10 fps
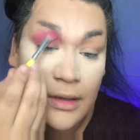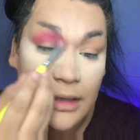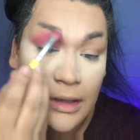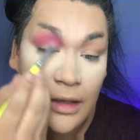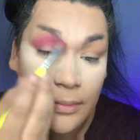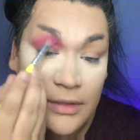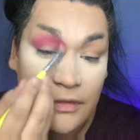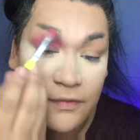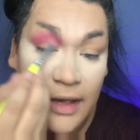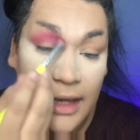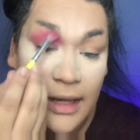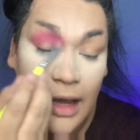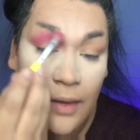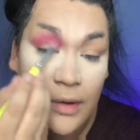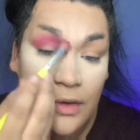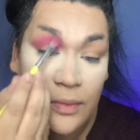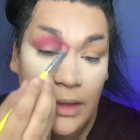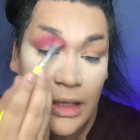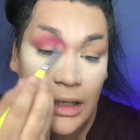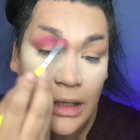to help define our
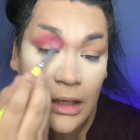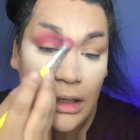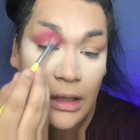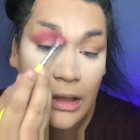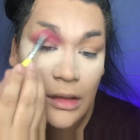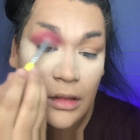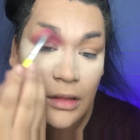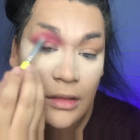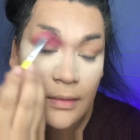crease.